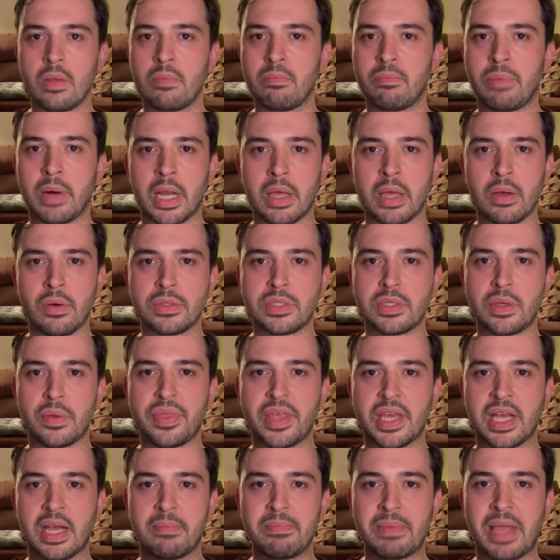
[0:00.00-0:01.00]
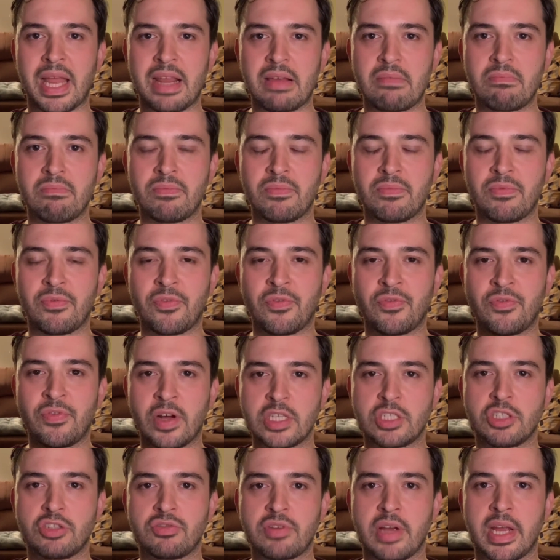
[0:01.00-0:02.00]
But I also think I'm getting
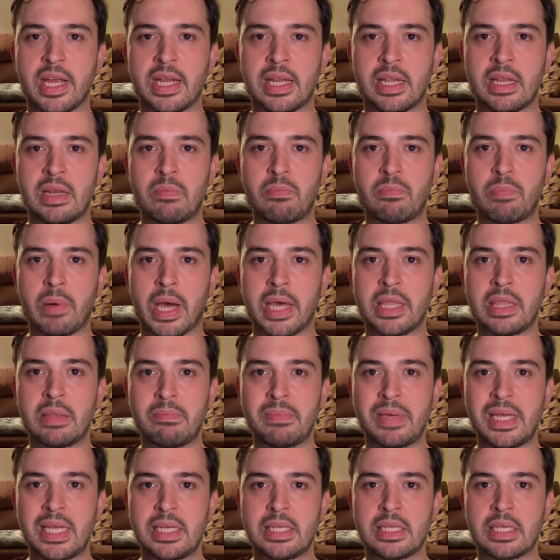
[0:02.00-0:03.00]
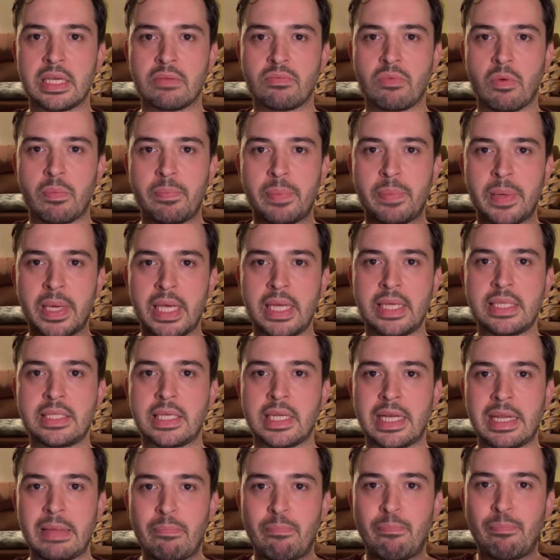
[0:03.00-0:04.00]
frustrated by the media
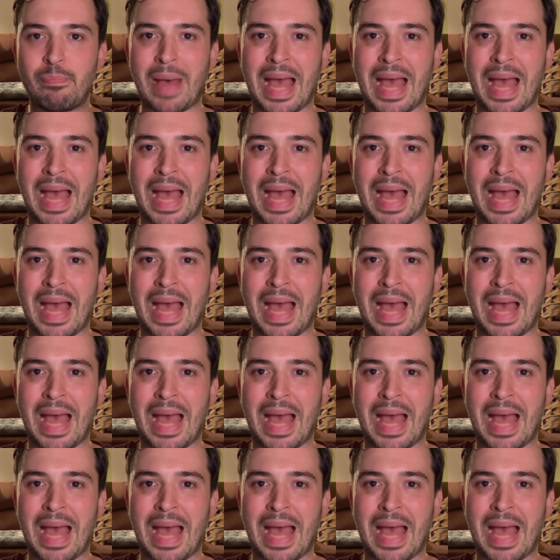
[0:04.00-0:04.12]
repeatedly